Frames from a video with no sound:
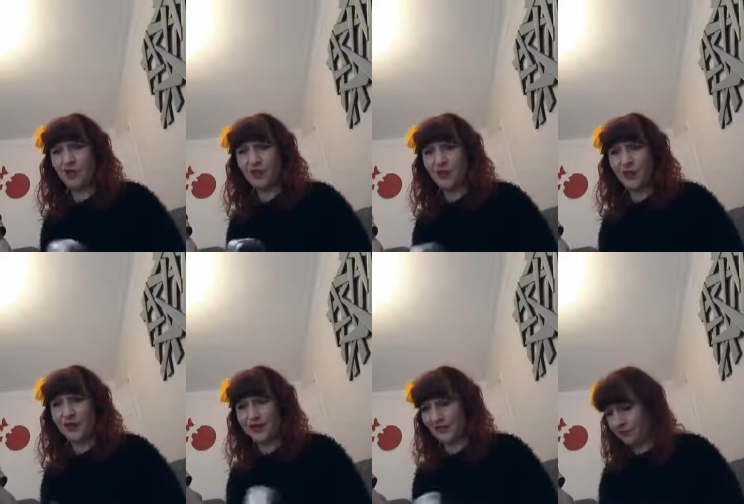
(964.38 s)
use it
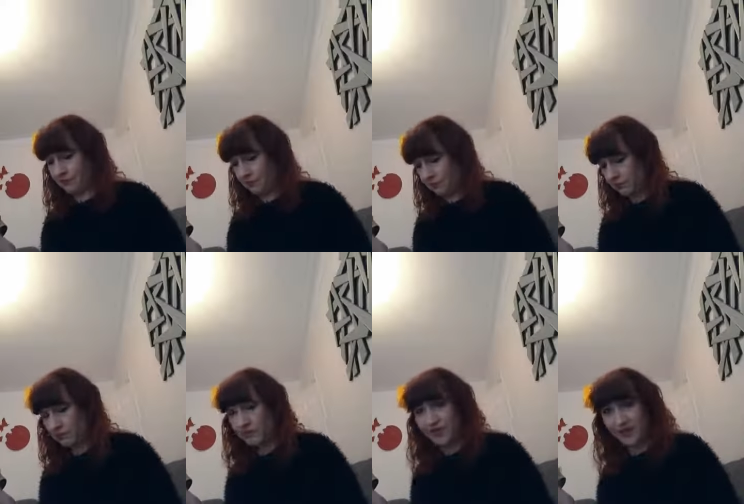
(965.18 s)
twice,
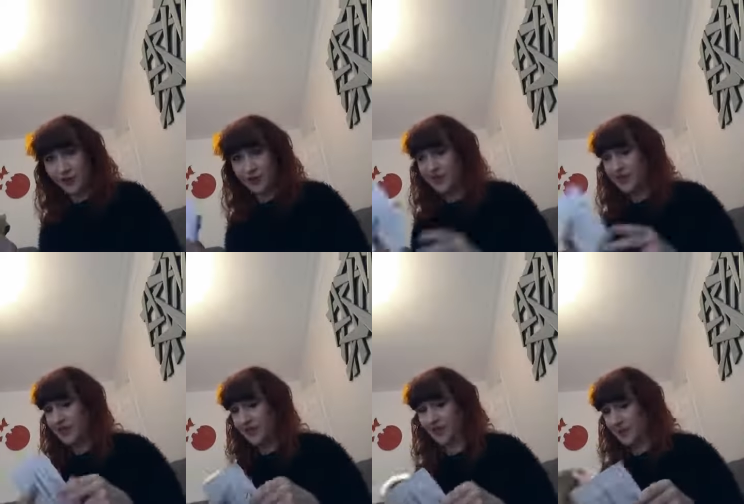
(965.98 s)
ten cups of
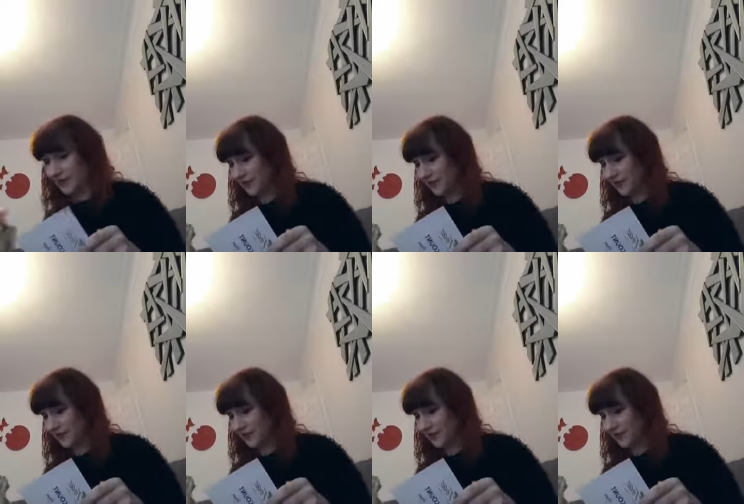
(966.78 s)
tea. So